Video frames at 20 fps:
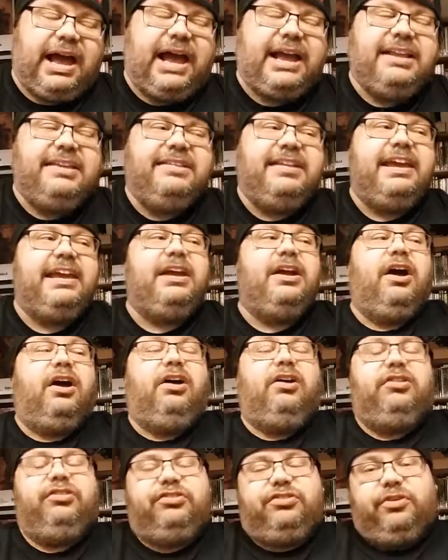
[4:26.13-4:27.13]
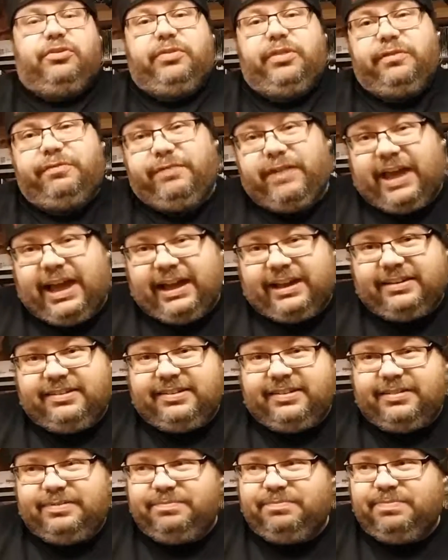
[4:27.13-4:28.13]
I dig also the
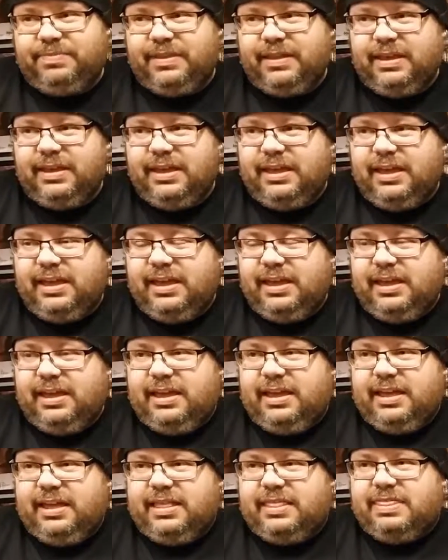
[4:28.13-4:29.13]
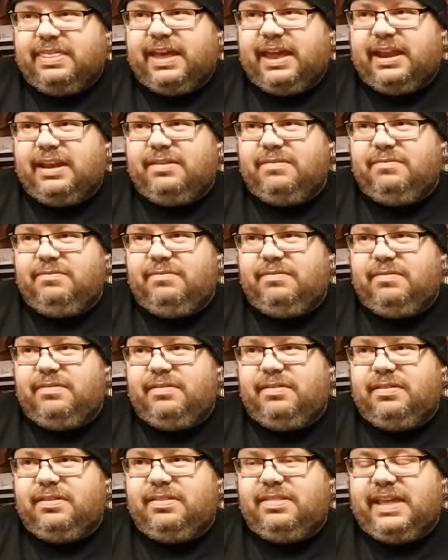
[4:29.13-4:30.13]
fact that
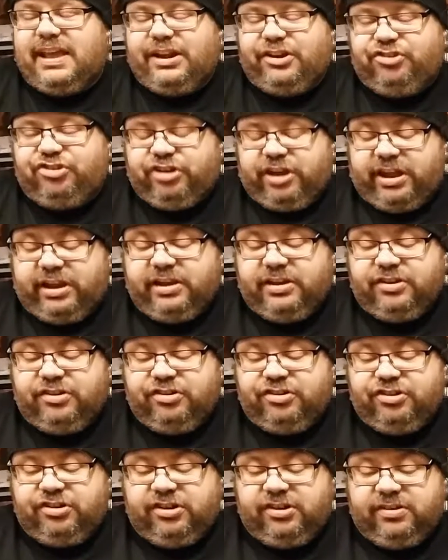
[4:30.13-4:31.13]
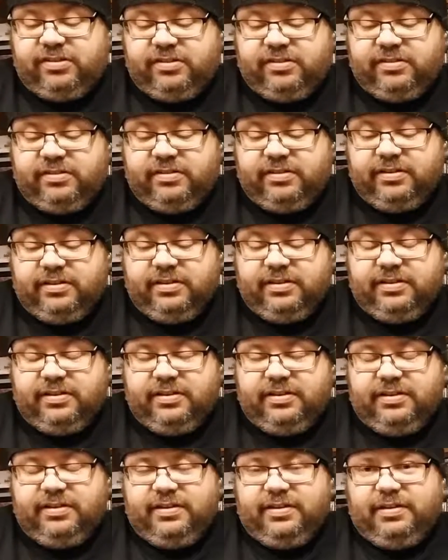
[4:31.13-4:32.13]
they changed
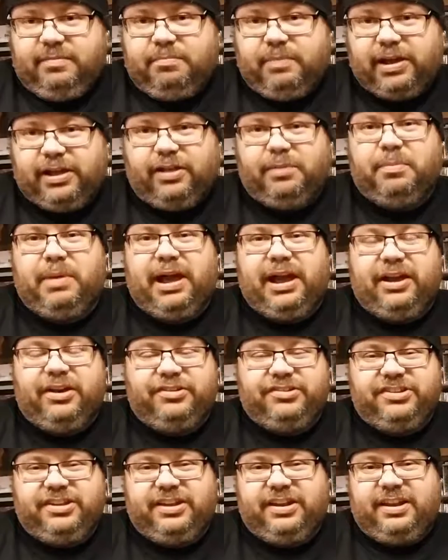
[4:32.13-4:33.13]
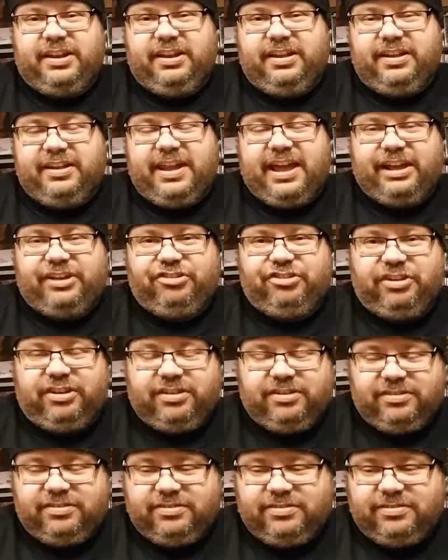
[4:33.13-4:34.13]
Michael Myers'
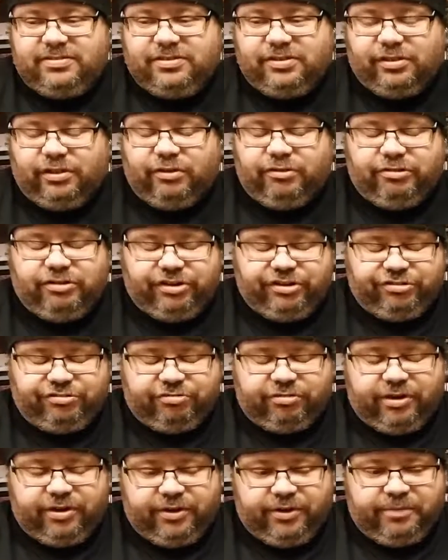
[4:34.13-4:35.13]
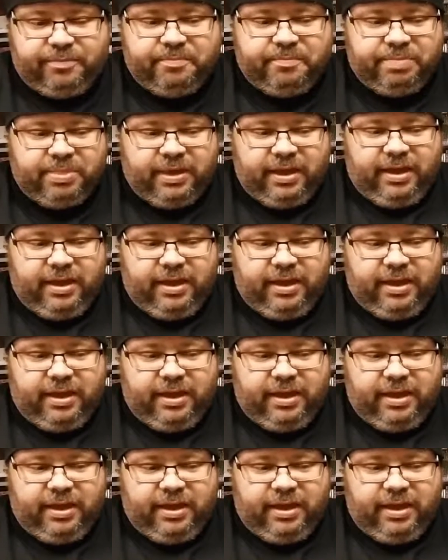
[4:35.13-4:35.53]
connection to Laurie Strode.